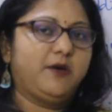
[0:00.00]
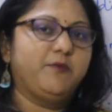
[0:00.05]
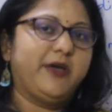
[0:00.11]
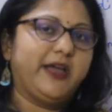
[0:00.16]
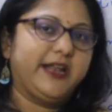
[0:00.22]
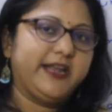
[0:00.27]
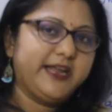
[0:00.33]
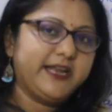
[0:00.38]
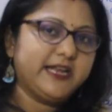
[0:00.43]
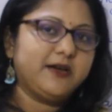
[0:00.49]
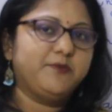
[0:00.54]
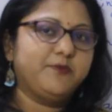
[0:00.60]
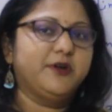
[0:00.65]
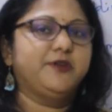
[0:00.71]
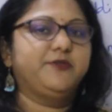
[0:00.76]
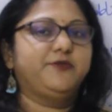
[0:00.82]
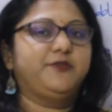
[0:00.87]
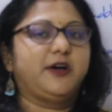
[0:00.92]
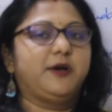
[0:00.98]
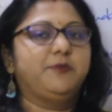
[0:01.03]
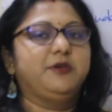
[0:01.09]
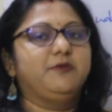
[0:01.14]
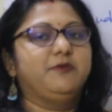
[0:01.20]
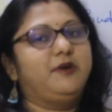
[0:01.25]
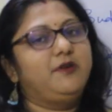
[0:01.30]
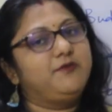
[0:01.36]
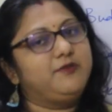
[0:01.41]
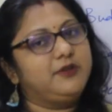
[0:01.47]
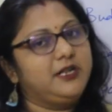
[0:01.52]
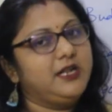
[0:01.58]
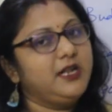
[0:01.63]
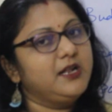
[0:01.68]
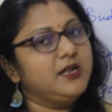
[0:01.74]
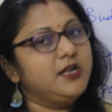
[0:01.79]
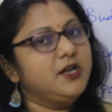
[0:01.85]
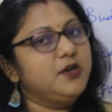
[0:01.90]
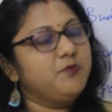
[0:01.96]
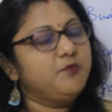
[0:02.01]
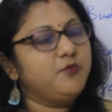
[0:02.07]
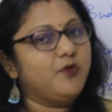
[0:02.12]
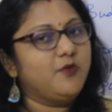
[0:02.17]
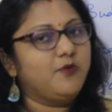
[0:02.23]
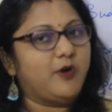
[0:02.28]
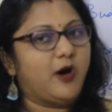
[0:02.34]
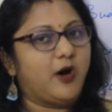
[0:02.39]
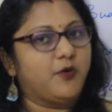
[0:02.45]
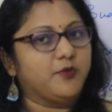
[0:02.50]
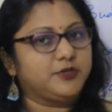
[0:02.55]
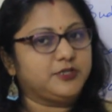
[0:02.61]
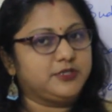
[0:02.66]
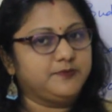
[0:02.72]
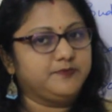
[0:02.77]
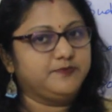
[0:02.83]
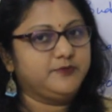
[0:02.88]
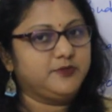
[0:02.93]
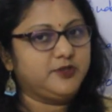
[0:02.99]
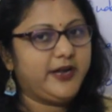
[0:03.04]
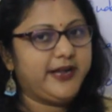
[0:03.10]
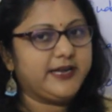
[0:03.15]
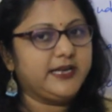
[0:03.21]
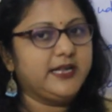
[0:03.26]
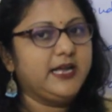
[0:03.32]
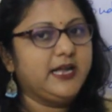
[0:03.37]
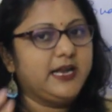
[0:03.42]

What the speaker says: many number of amoeba will move out, right?